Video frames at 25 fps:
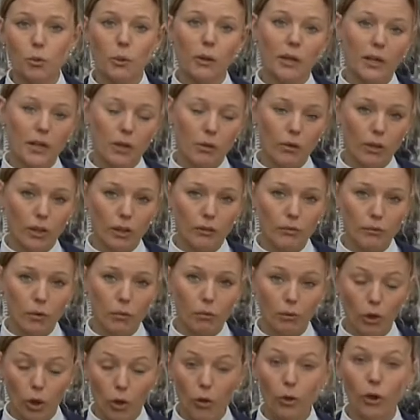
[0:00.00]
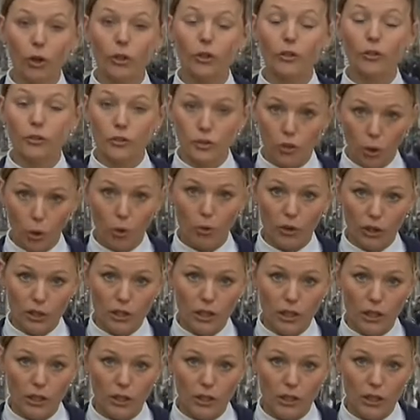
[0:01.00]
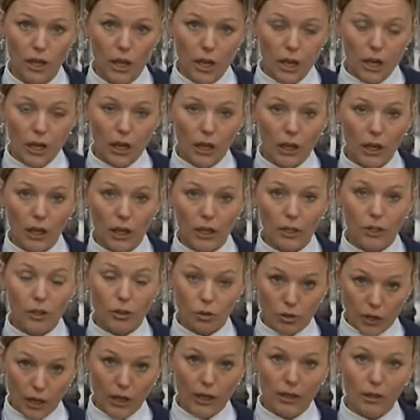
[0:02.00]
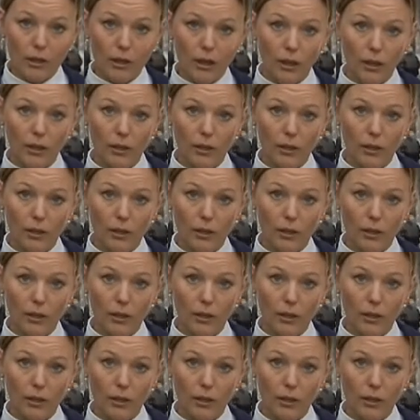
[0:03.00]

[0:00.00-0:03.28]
we're hearing from local authorities. Today,